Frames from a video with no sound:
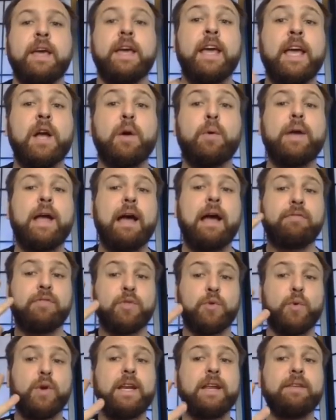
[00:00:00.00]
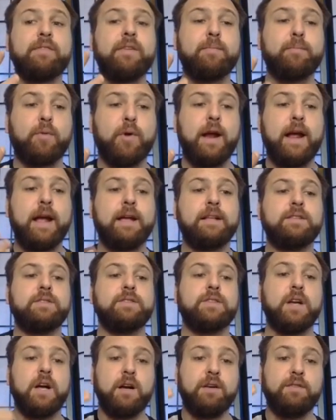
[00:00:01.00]
Here we have three different
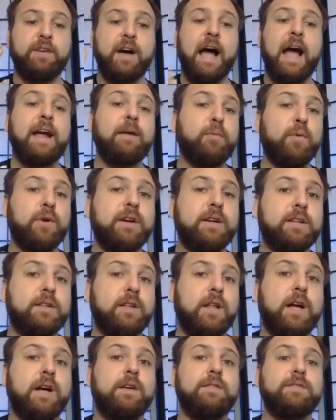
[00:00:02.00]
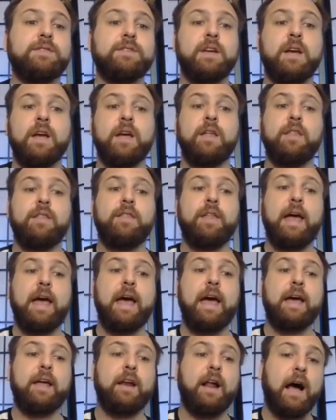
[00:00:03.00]
brands of hybrid gloves
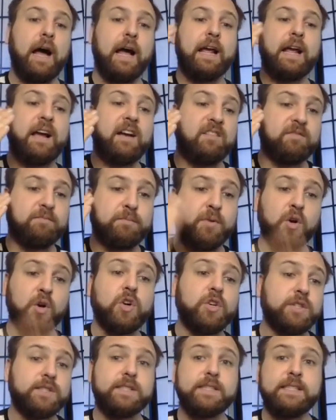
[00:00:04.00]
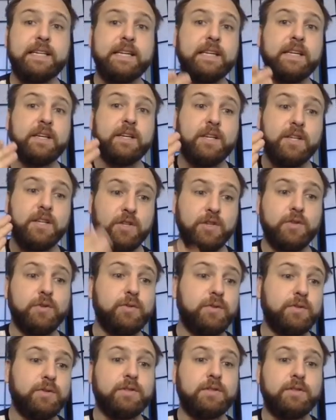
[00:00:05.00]
that I have personally
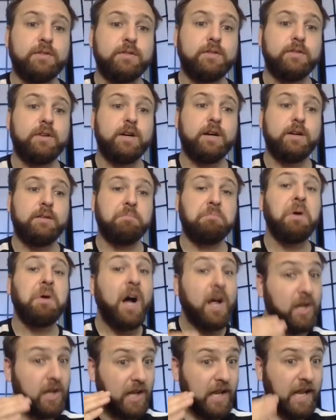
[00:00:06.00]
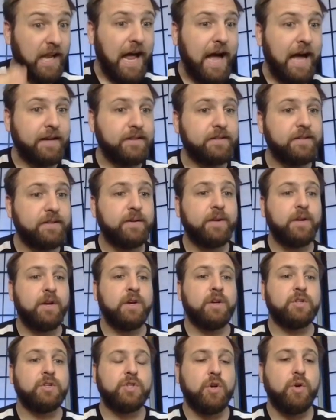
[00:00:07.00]
used a lot.
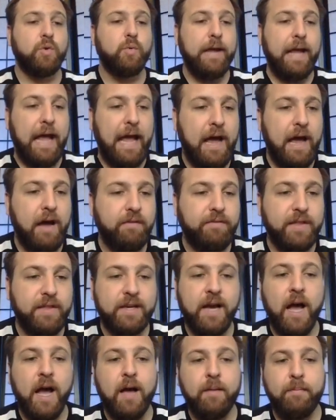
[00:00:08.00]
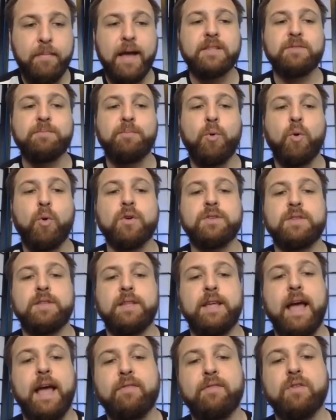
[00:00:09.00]
So we have the Combat Sports,
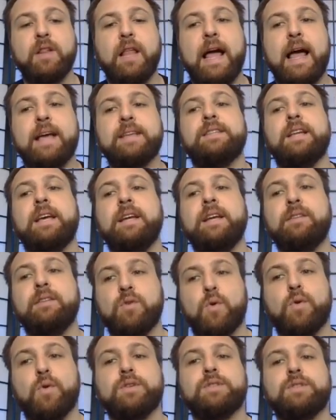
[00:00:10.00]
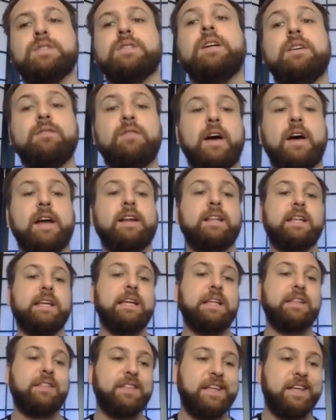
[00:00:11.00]
the Everlast, and of course,
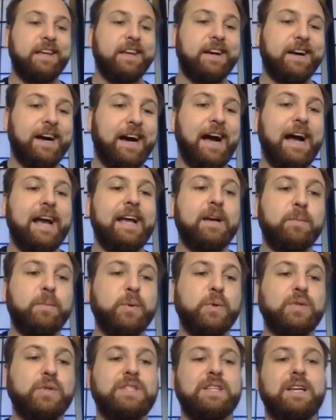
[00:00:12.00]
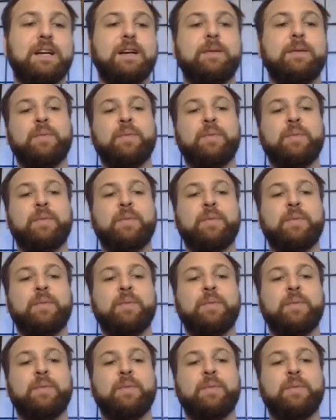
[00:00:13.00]
finally, the Hayabusa.